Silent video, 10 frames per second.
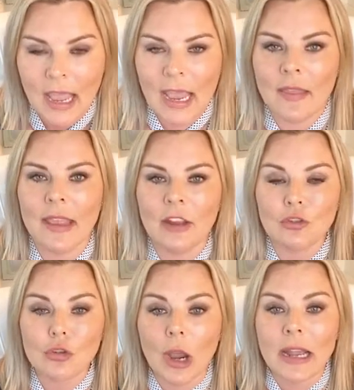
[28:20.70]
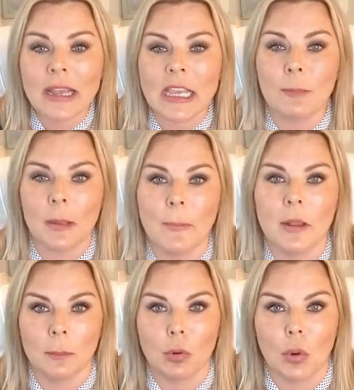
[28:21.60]
and they are trying to keep people
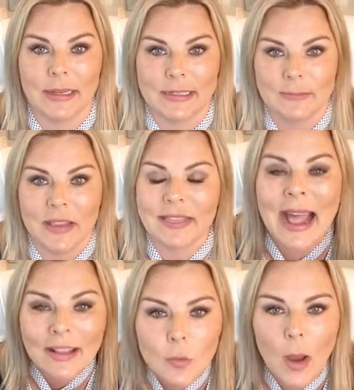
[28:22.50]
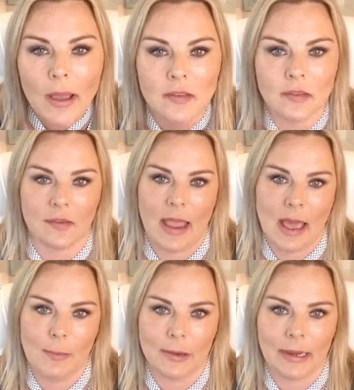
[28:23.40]
employed. That's why this is
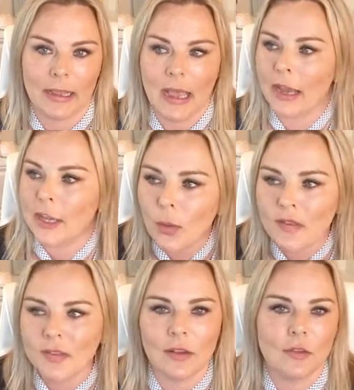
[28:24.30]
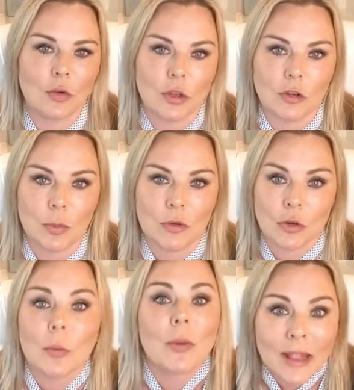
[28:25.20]
happening. I know it sounds too good to be
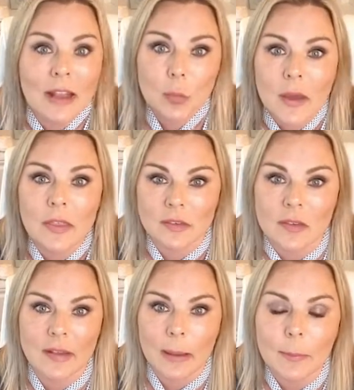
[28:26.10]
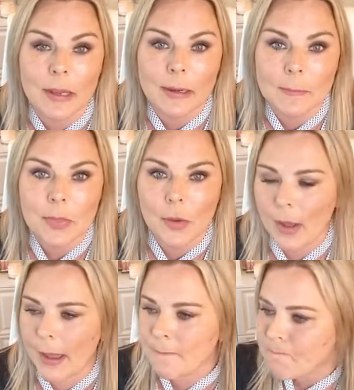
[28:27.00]
true, but that's why this is happening,
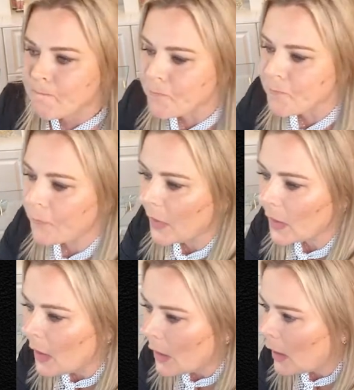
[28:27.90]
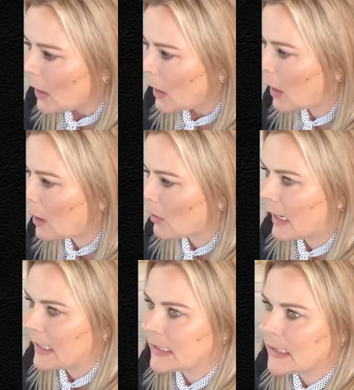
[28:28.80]
okay? All
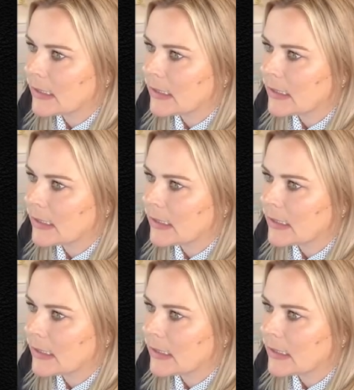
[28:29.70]
right.